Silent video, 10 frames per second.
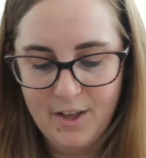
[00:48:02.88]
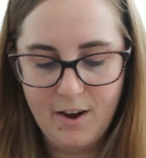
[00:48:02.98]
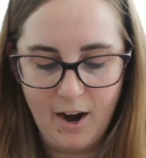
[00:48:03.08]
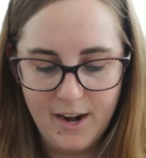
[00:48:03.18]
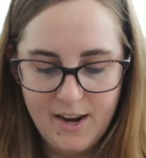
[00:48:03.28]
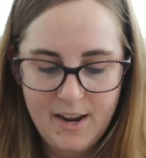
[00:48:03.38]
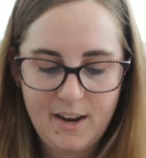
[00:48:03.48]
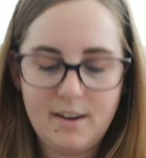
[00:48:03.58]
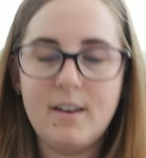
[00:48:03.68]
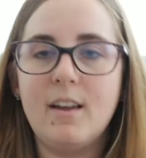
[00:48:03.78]
the
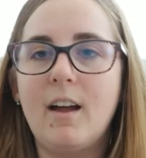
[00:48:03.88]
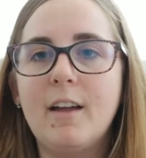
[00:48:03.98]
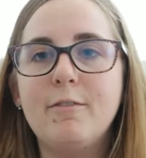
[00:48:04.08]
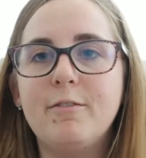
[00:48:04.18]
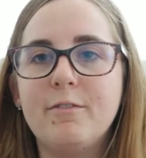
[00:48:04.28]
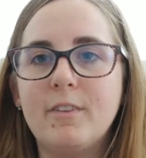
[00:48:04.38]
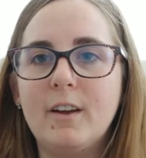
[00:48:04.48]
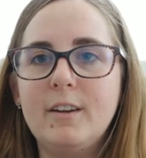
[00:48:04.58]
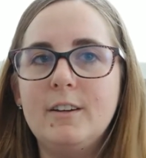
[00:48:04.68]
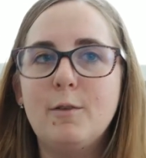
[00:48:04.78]
cardigan, if
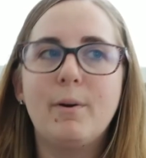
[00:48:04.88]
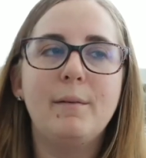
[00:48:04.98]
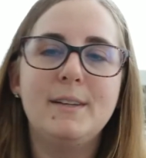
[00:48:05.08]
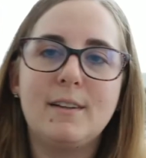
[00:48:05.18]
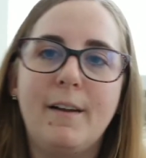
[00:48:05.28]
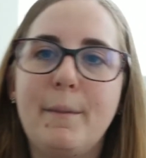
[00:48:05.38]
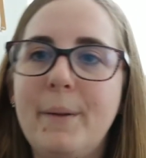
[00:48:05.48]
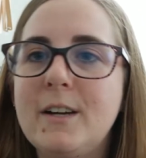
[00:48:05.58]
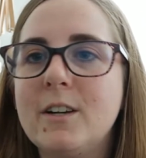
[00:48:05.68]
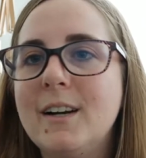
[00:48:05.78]
you probably saw in the
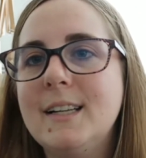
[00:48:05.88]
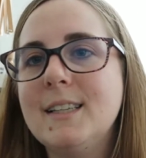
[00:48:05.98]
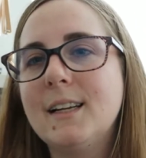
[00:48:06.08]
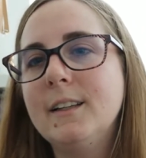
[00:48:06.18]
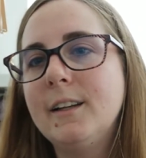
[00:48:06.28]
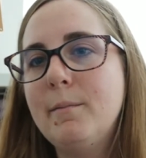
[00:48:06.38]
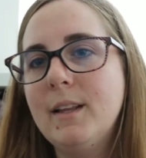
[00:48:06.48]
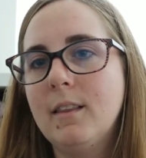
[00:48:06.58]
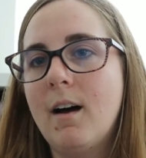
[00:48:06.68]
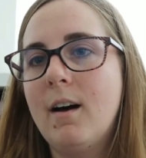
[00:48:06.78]
picture, it's like a little
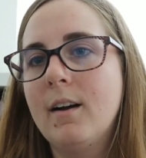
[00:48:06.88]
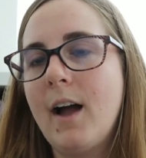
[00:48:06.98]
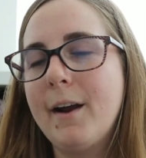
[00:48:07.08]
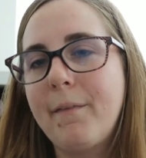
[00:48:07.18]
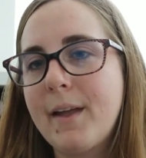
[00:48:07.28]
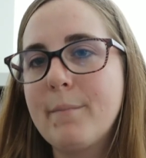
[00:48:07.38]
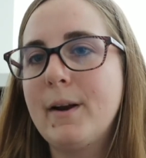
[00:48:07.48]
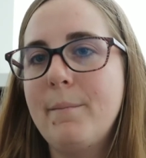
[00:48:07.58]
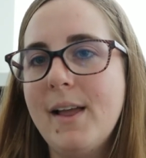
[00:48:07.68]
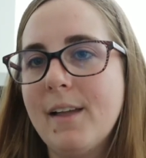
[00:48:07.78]
bit long. I don't think I'm going
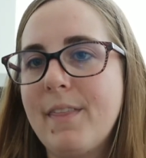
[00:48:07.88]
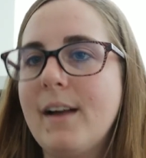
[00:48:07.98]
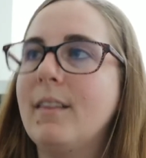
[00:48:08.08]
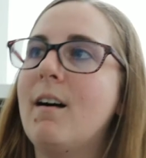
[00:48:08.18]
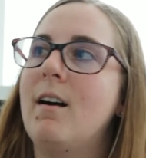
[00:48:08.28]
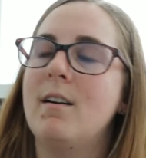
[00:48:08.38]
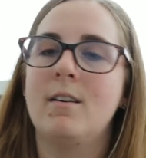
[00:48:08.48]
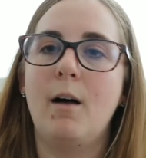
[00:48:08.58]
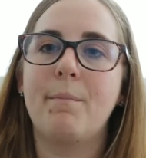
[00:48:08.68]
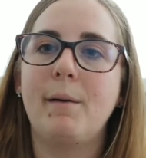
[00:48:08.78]
to make it that
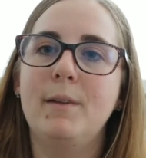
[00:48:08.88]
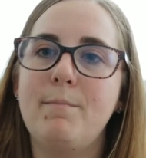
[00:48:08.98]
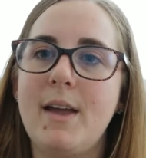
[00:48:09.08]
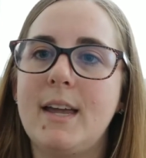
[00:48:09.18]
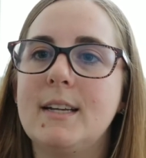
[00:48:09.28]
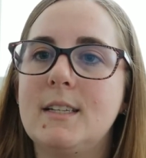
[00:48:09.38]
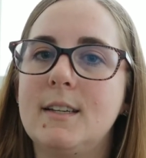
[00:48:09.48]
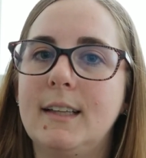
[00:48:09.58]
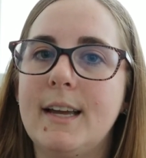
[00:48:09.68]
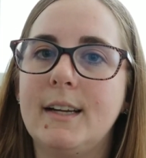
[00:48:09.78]
long. I'll probably make it
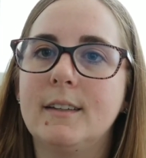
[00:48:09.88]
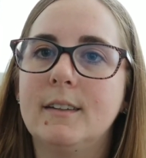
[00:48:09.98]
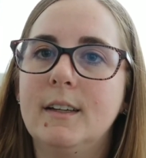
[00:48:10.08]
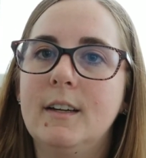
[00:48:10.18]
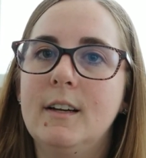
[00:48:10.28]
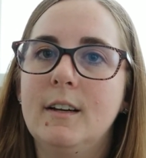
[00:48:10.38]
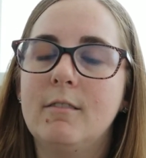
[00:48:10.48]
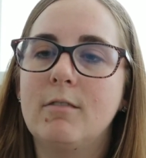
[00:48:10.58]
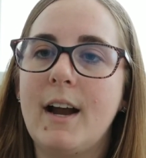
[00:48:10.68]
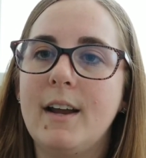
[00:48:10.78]
to like
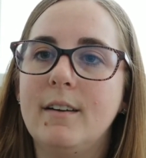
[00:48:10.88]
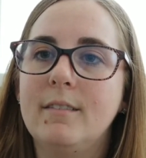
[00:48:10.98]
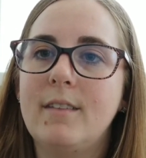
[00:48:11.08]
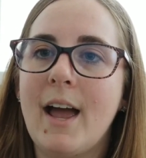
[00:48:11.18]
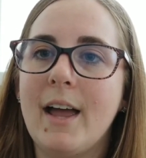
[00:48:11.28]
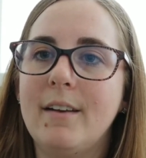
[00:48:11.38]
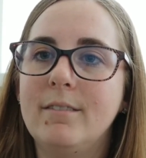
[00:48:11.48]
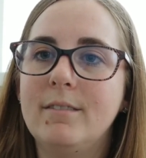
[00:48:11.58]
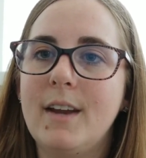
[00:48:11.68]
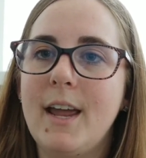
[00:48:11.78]
right at
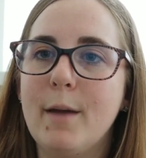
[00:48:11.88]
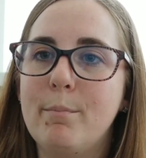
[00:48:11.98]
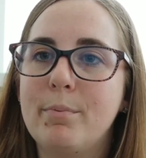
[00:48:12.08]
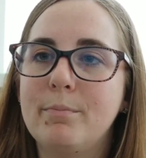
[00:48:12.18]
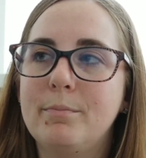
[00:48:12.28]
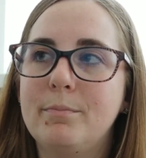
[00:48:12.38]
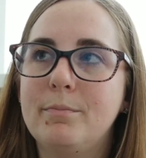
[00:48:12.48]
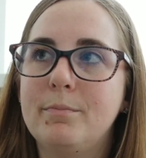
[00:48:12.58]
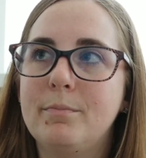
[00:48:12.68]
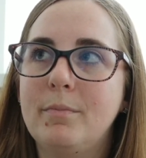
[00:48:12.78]
hip
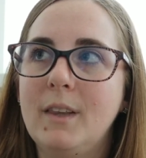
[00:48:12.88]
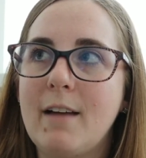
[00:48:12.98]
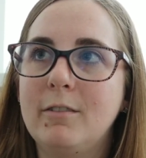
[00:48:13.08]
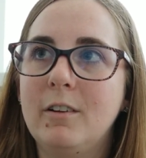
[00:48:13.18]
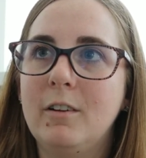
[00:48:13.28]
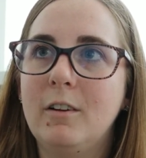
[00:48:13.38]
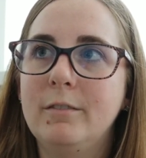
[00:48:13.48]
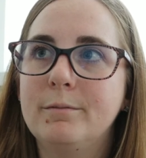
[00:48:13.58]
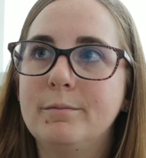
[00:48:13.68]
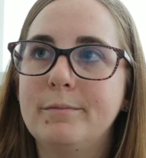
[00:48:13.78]

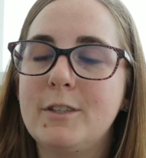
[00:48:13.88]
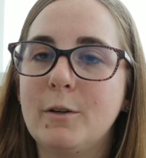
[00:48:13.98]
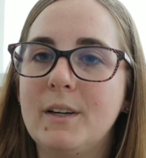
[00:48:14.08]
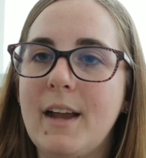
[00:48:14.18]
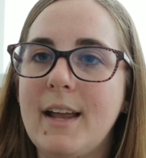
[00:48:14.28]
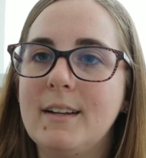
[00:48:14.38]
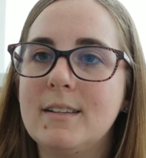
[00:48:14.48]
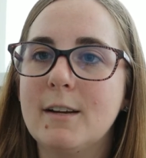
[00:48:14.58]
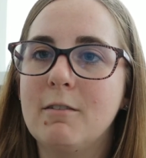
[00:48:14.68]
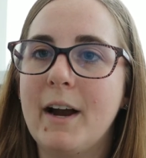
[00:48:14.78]
level so it
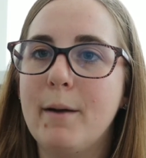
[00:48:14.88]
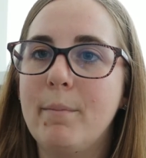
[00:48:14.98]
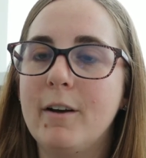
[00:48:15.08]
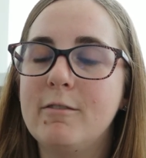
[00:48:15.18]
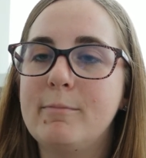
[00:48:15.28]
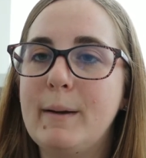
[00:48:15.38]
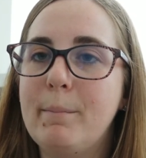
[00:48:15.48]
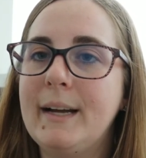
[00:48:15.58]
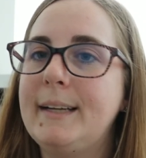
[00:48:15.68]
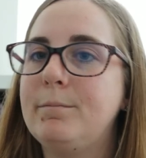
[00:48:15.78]
ends like right above my
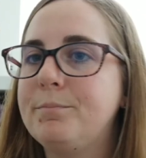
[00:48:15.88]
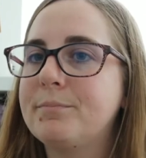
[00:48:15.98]
butt.